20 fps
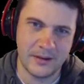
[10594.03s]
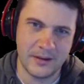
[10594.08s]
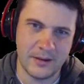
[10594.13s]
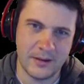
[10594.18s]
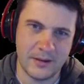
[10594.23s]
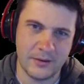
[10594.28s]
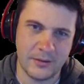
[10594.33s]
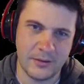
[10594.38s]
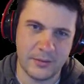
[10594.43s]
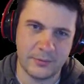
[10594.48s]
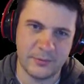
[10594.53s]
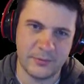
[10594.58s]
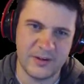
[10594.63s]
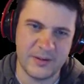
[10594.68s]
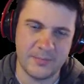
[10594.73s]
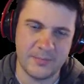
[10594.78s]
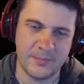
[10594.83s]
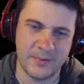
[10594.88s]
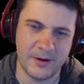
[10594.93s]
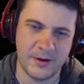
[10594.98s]
Three
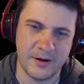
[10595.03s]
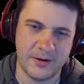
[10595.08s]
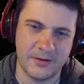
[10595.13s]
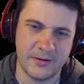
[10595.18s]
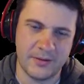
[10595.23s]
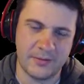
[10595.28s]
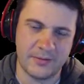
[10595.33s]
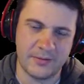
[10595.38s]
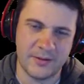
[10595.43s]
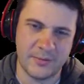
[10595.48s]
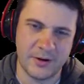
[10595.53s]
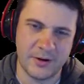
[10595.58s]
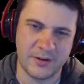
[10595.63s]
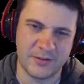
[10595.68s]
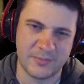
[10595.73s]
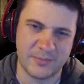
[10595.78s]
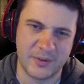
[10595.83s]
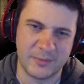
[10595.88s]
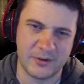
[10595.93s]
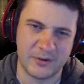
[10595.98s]
bars
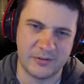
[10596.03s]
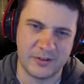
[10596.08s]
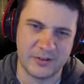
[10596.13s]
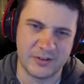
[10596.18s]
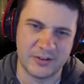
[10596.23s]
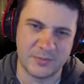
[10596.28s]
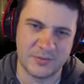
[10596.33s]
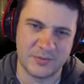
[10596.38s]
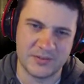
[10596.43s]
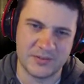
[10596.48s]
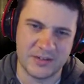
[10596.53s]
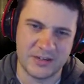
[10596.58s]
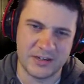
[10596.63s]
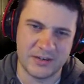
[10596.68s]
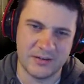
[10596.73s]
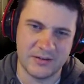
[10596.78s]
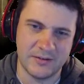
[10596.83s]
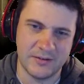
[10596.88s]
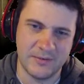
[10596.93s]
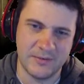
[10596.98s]
of memory links to proceed.
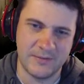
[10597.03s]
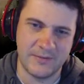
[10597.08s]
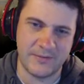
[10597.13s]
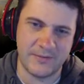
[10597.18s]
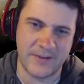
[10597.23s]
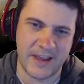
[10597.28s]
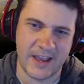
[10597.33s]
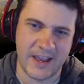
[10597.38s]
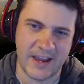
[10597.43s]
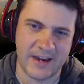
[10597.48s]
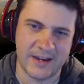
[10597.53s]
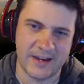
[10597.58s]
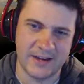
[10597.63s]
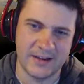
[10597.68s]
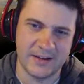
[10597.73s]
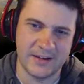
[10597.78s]
Fine.